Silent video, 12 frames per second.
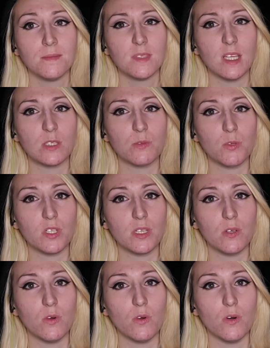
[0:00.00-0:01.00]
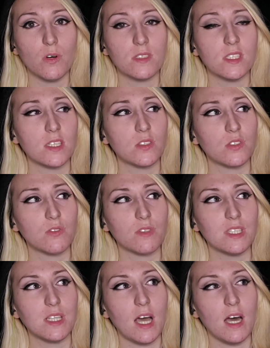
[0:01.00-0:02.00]
that's pretty cool. It says
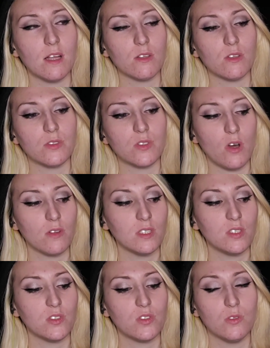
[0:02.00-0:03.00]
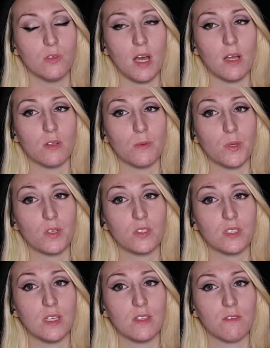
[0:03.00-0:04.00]
$3. All these $2 books
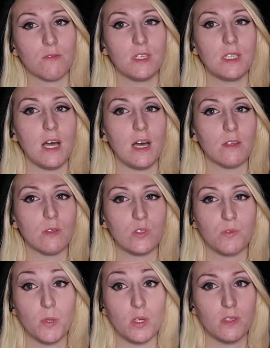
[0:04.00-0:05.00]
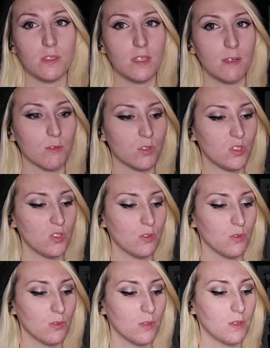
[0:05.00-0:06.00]
say $3, but they were
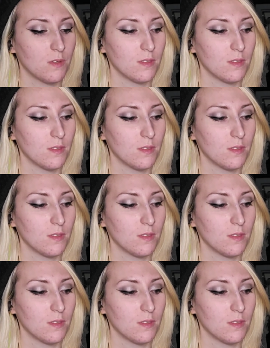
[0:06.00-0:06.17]
$2.